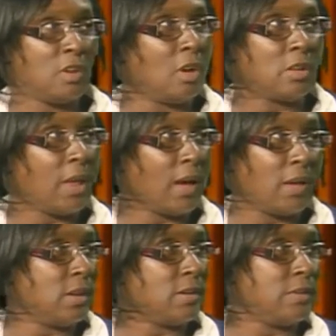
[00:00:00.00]
a
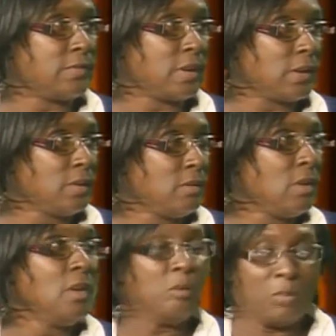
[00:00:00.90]
lie that he's telling,
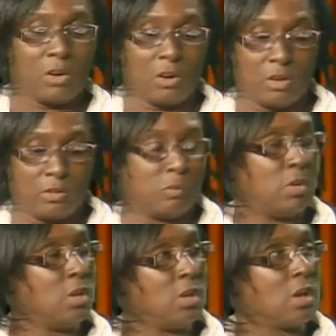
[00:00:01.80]
because
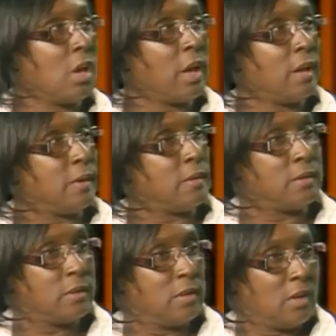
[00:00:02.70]
when he and
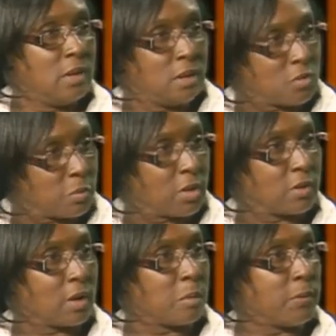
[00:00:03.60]
his
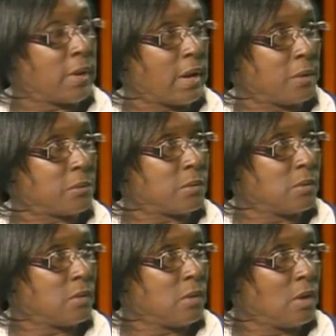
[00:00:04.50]
brother got put out
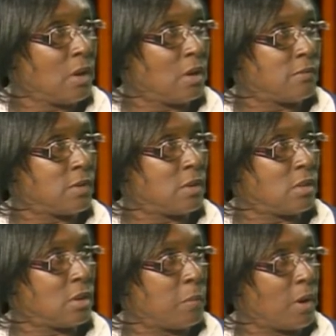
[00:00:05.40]
of
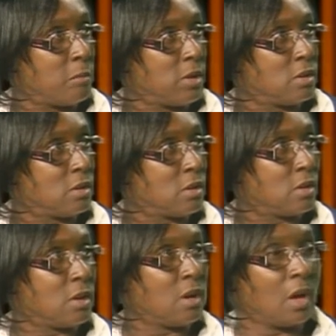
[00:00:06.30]
the apartment,
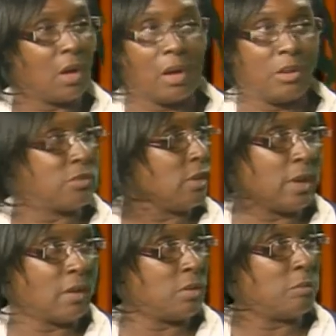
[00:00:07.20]
I
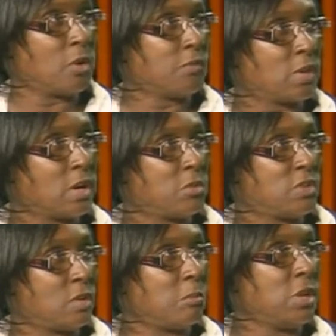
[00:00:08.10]
allowed them both to come and
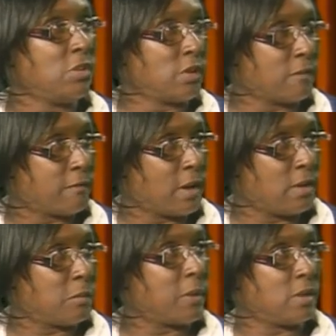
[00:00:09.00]
stay with me until they
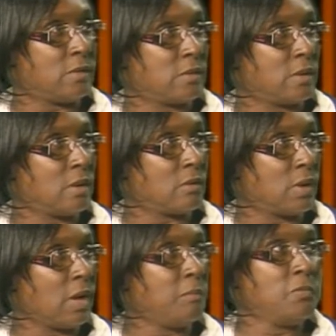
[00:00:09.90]
find a place,
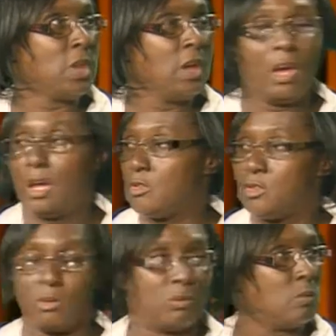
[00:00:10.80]
okay? And
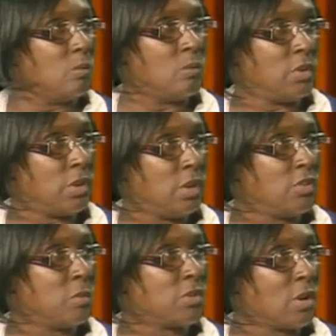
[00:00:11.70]
so
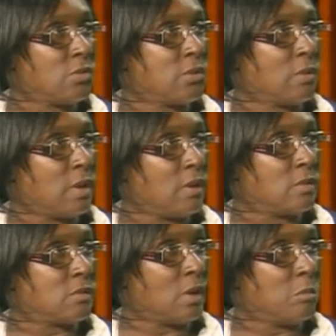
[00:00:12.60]
Lisa was also there,
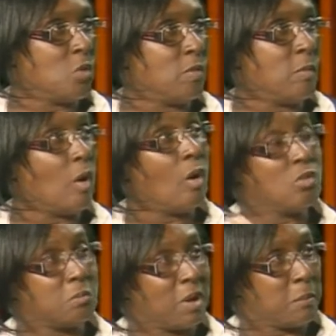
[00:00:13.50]
so I moved them all
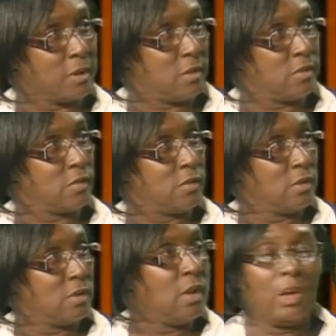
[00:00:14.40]
to my place.
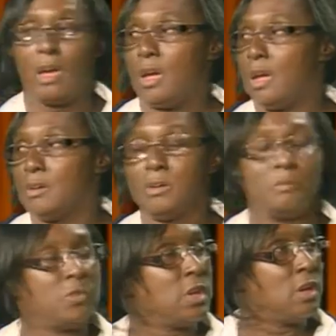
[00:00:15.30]
And
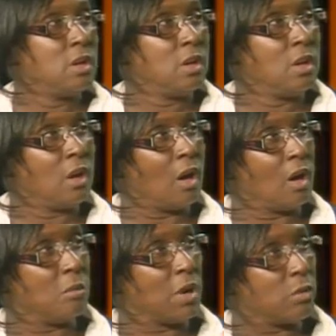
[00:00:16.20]

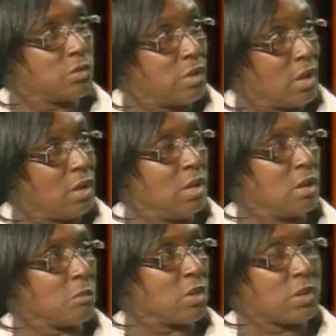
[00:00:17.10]
I was telling
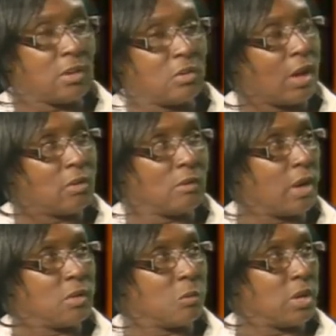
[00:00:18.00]
him, because I don't
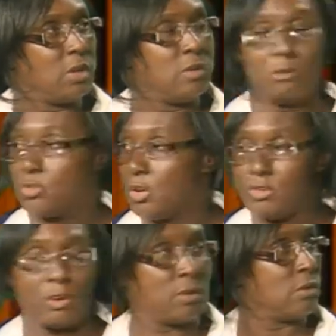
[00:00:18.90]
like the way he
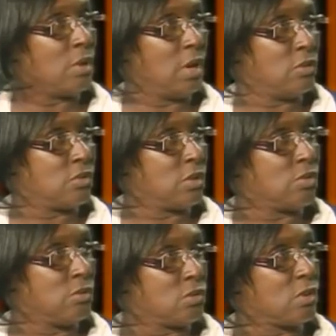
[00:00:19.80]
treats her in
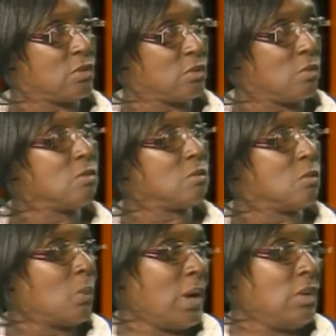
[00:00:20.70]
certain
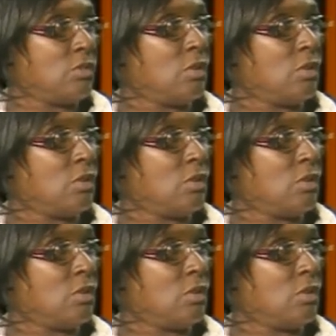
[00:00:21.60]
ways, you